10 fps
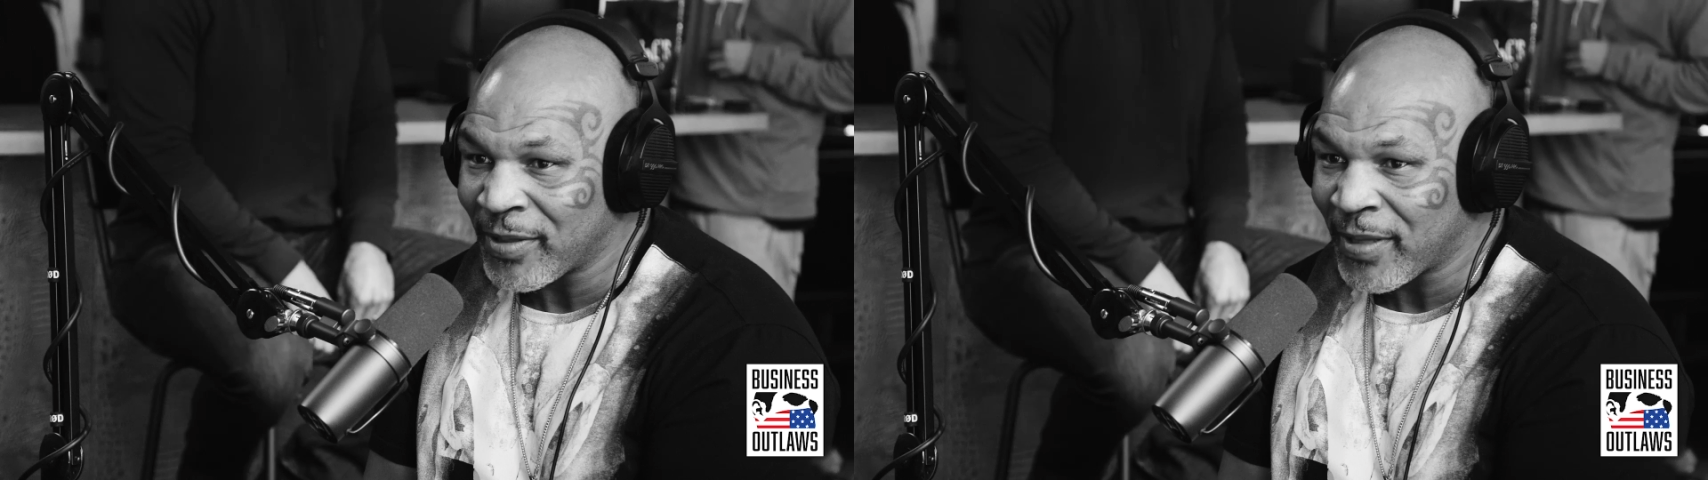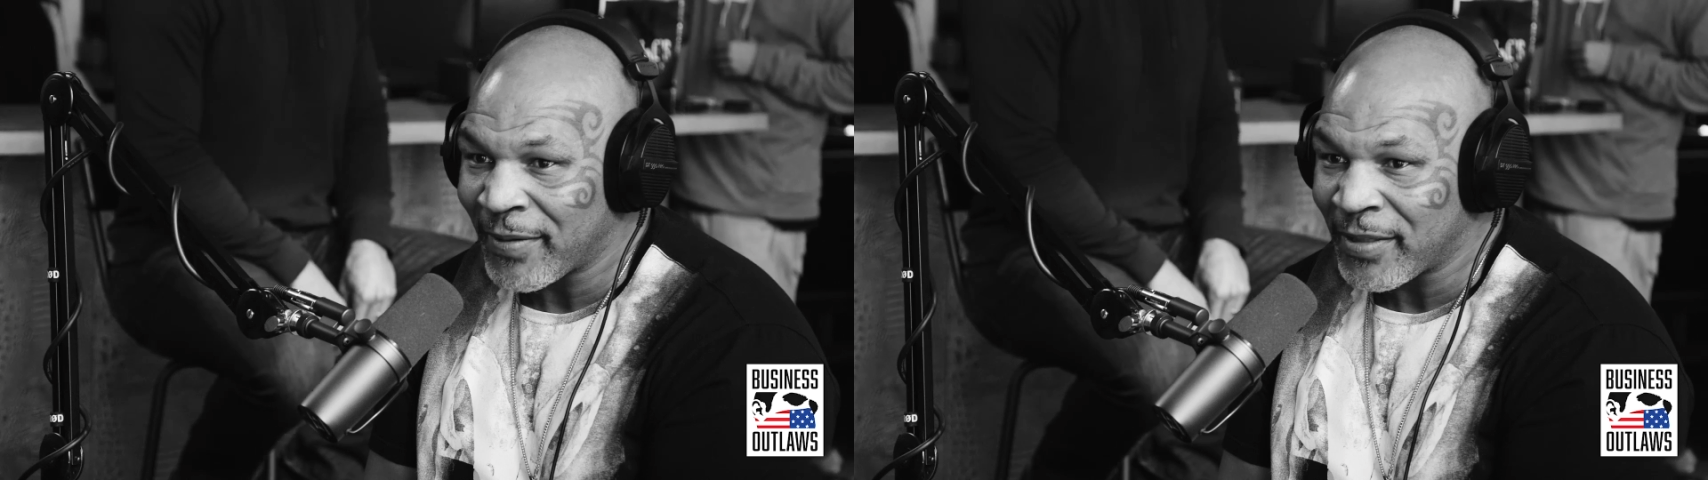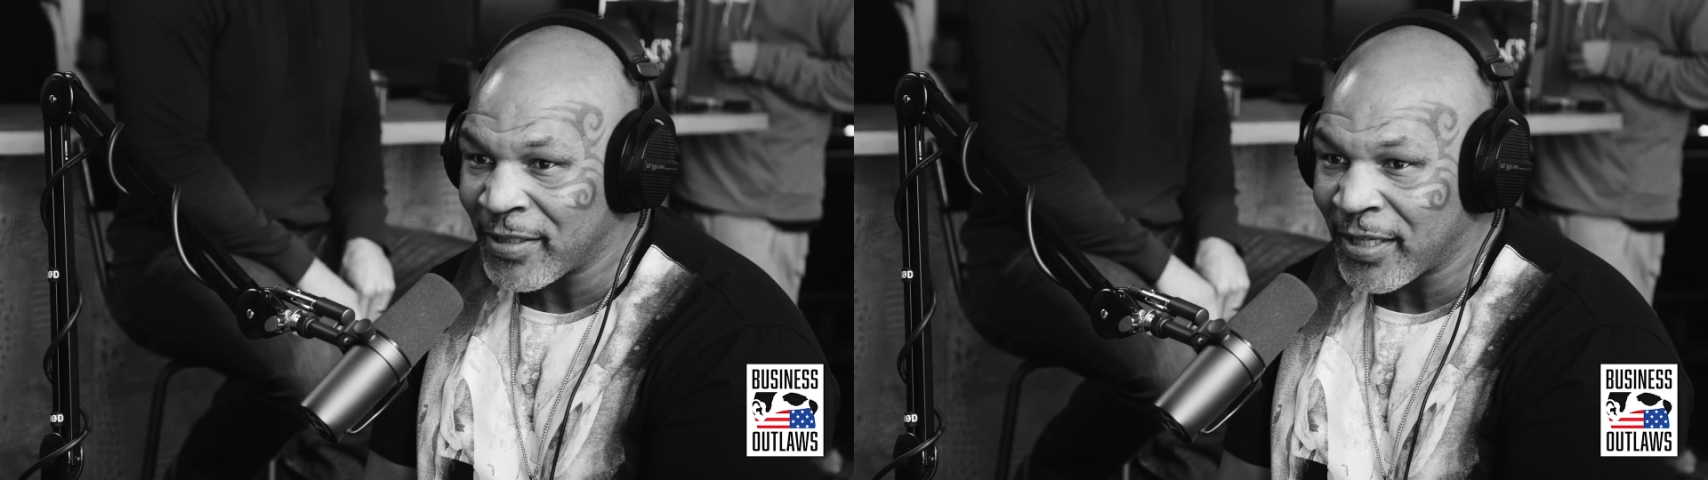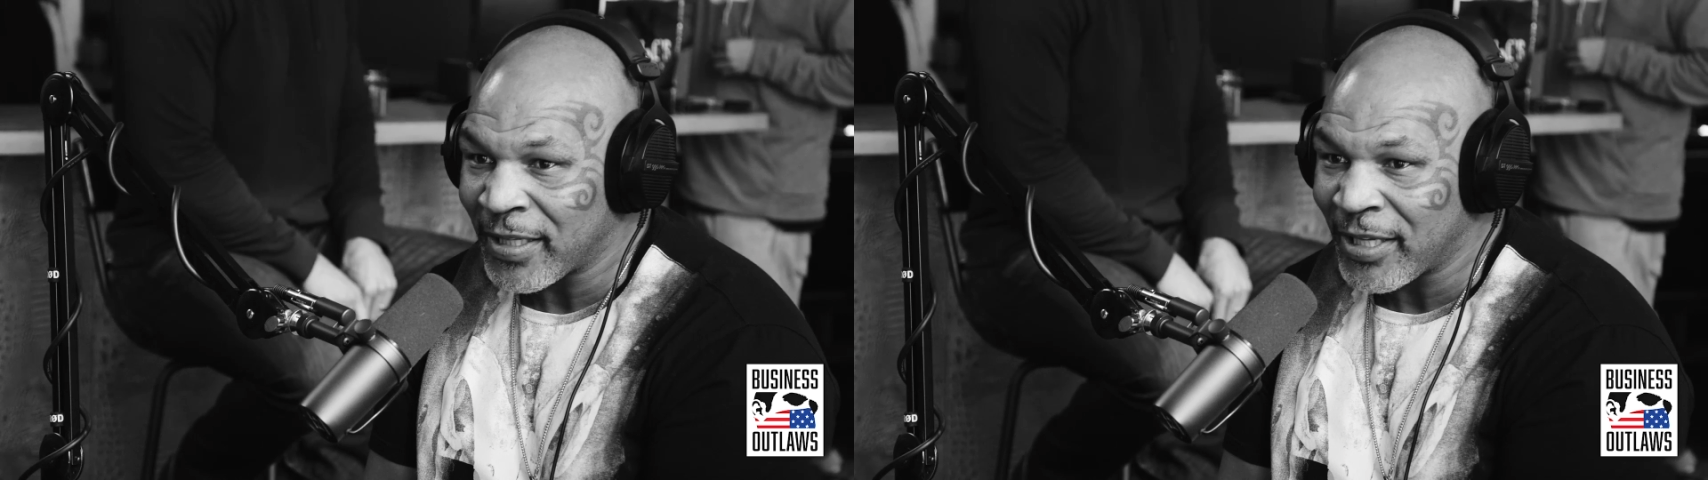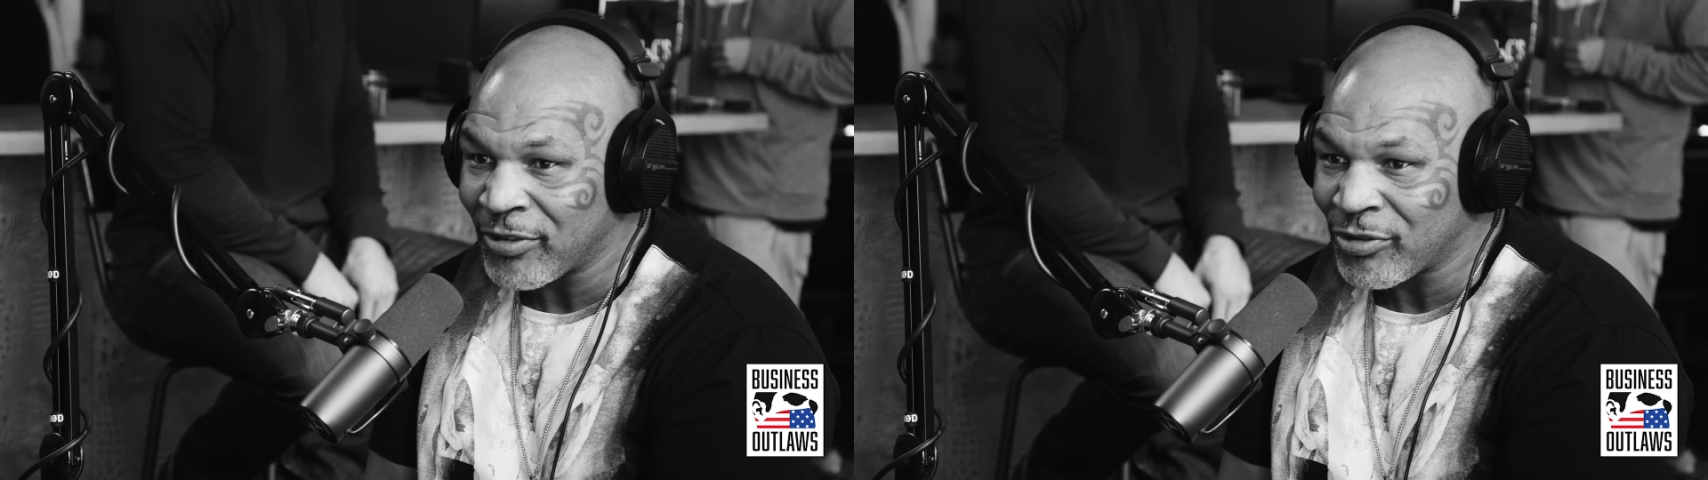You just got to
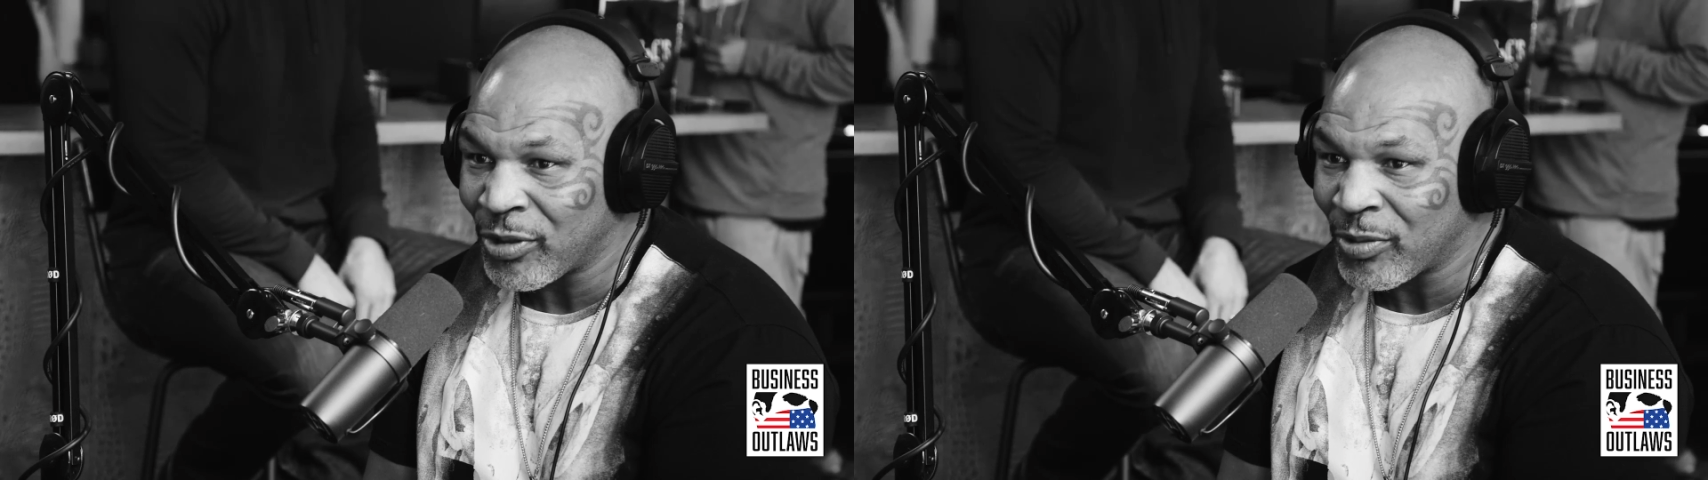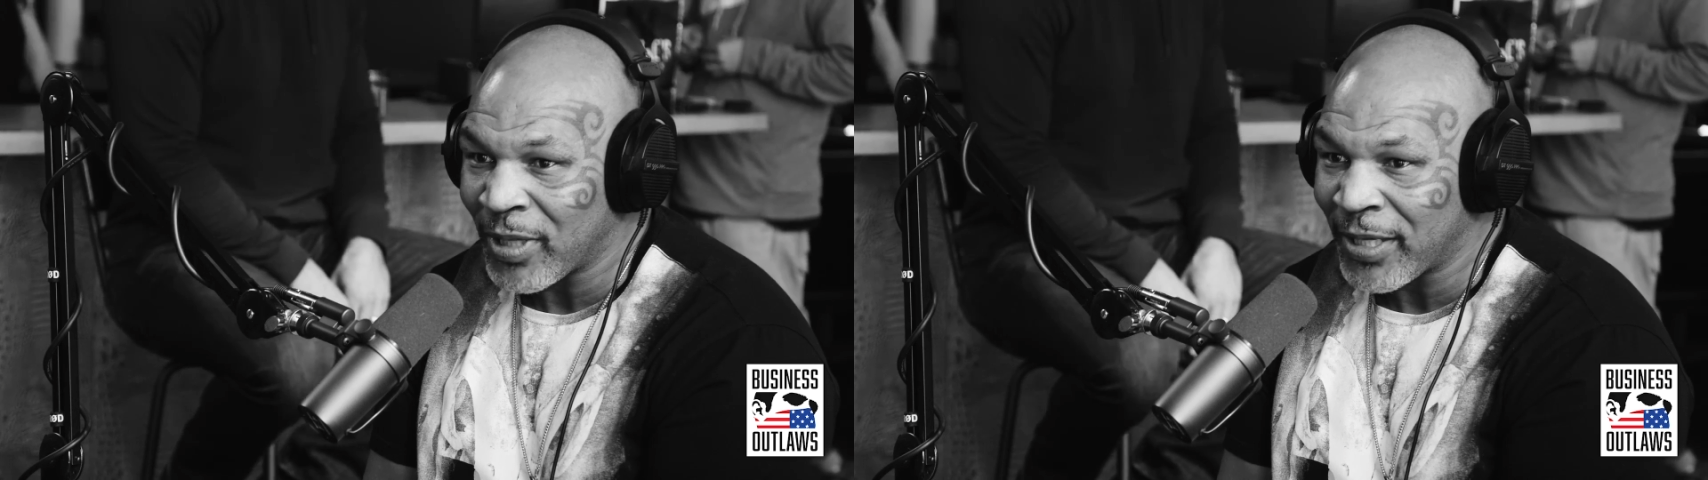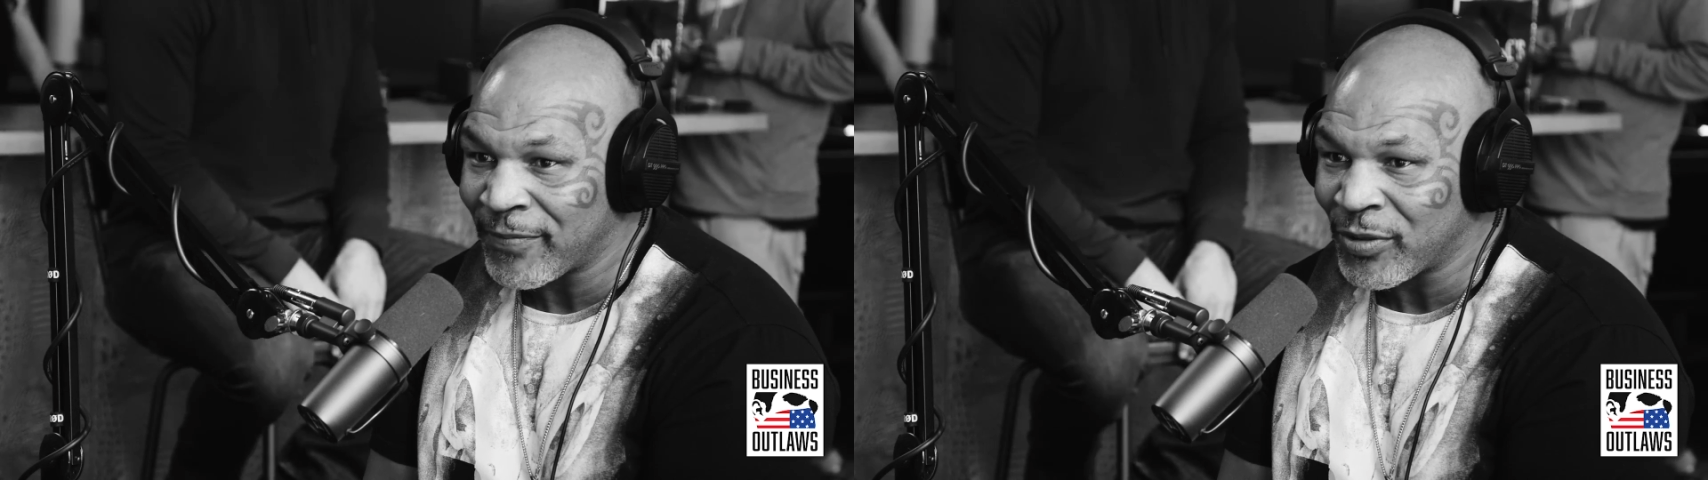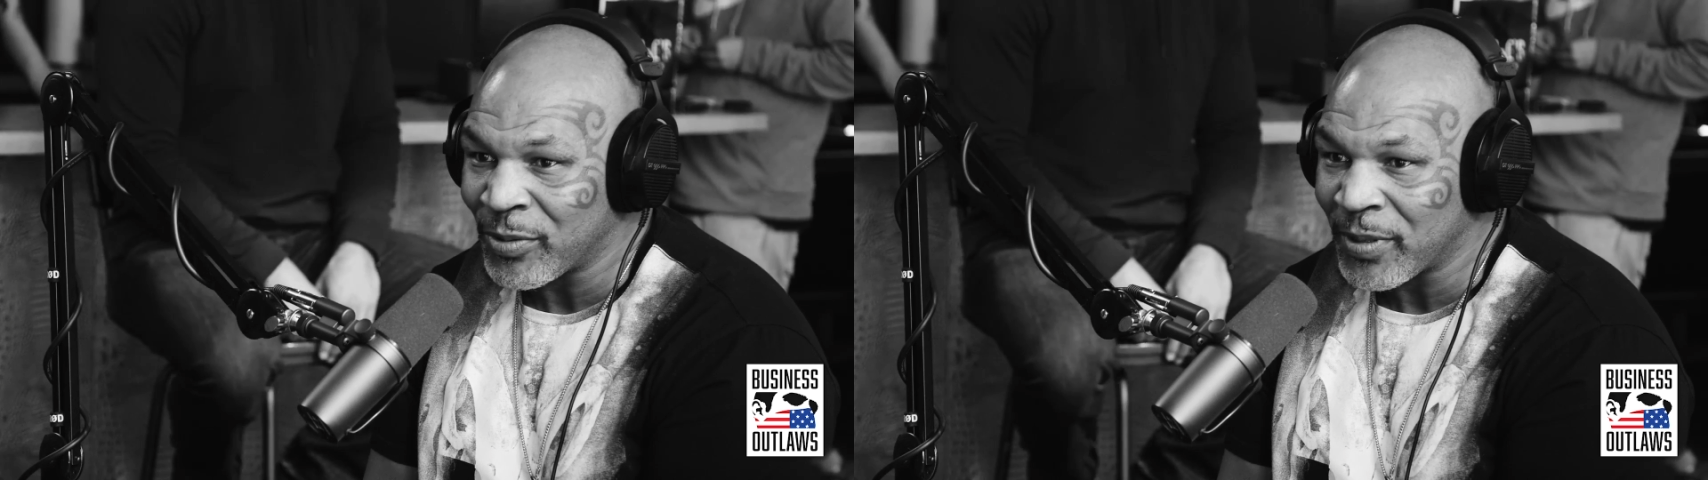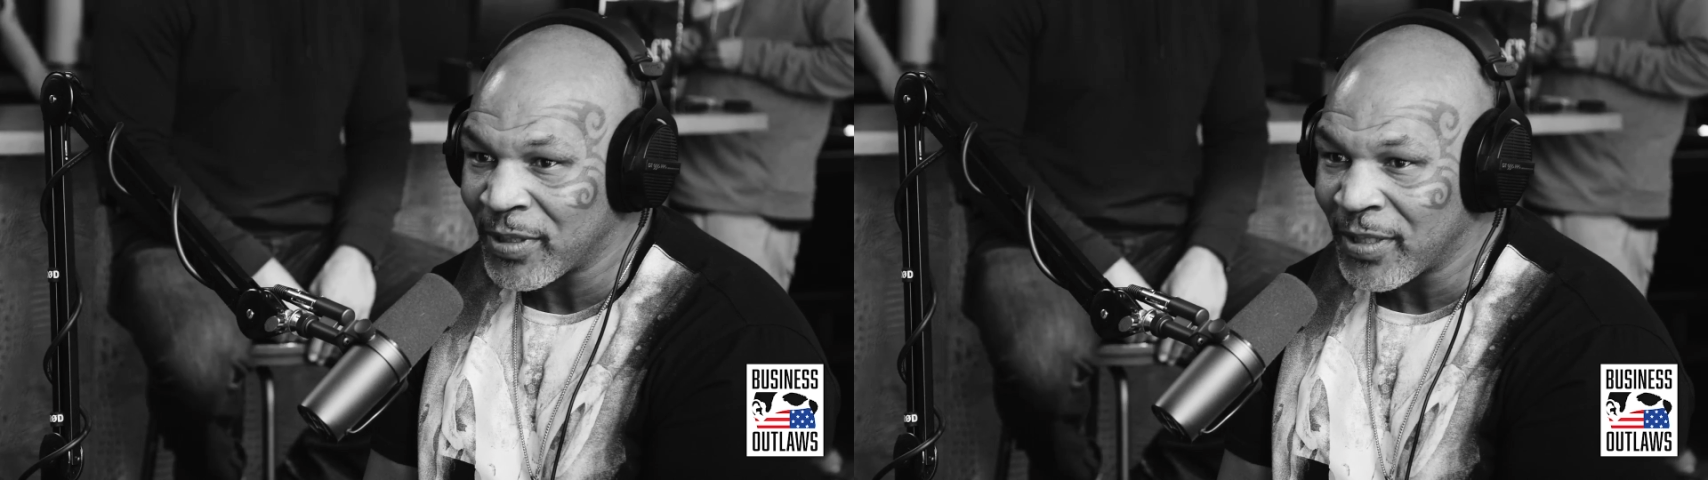dedicate your whole life
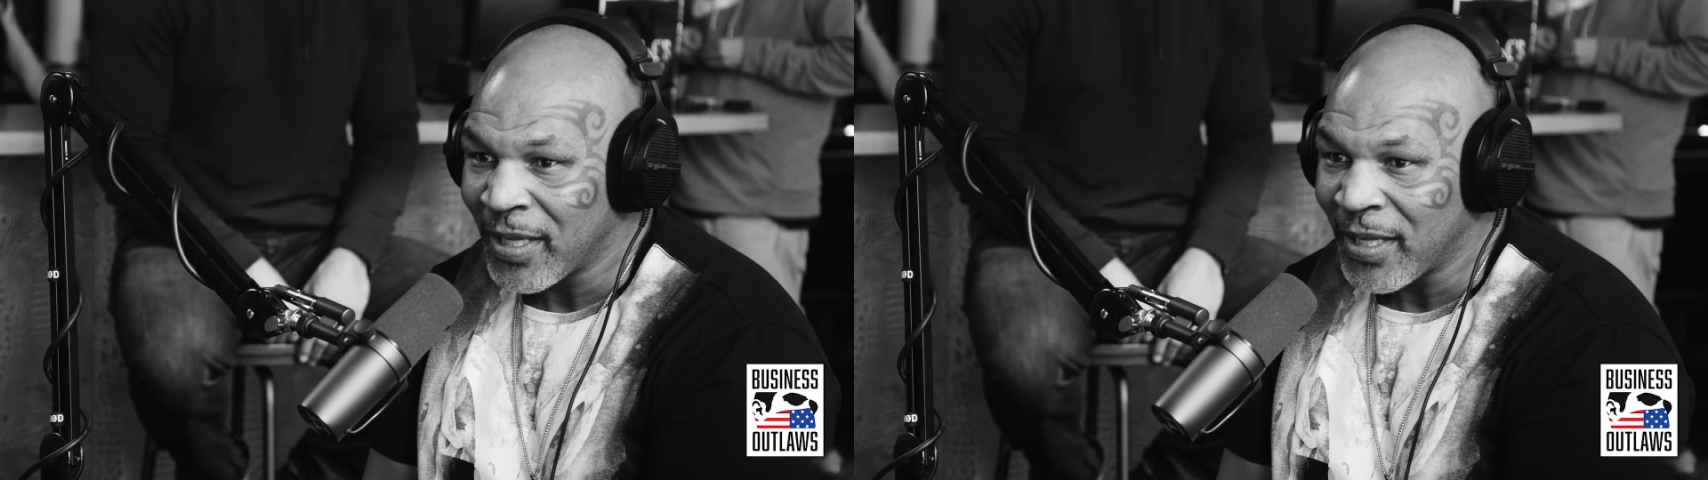to it.